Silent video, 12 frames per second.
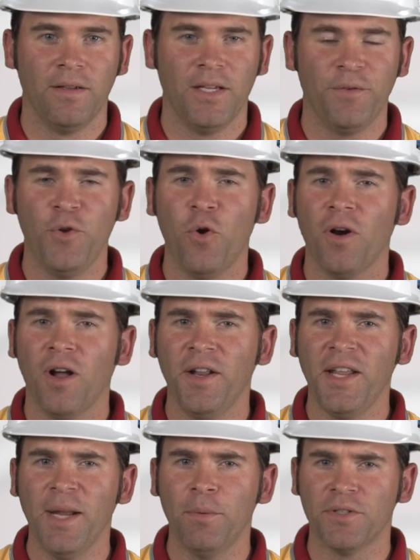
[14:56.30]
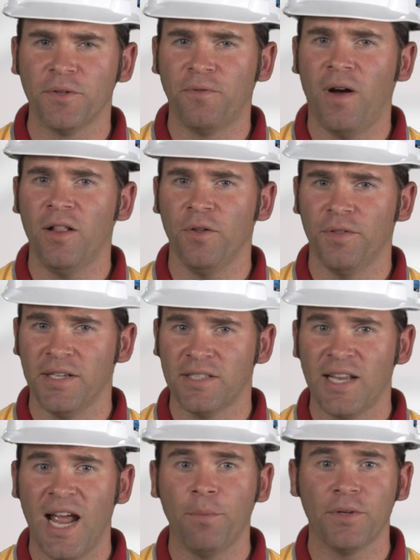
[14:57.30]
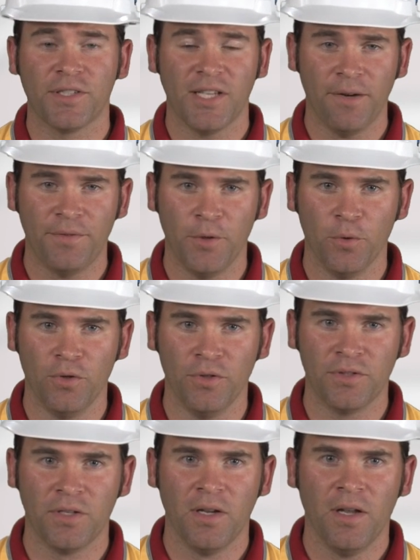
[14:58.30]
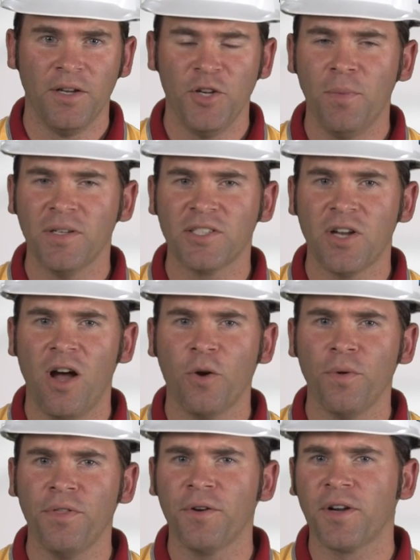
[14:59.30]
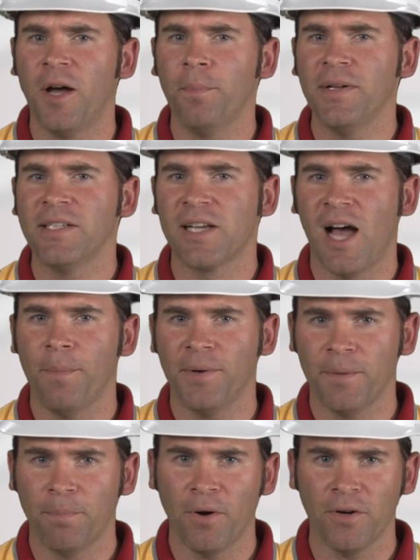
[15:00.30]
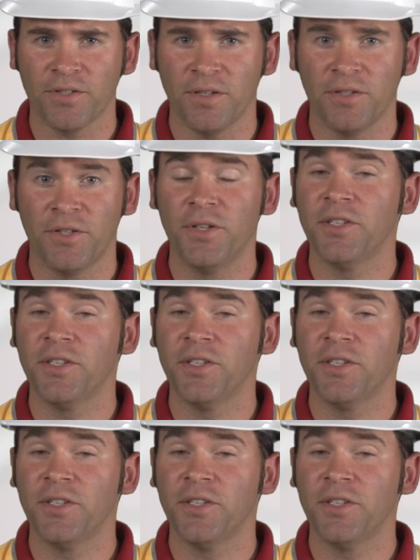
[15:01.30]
If you are unable to follow the established safety rules, you must talk with your company's competent person to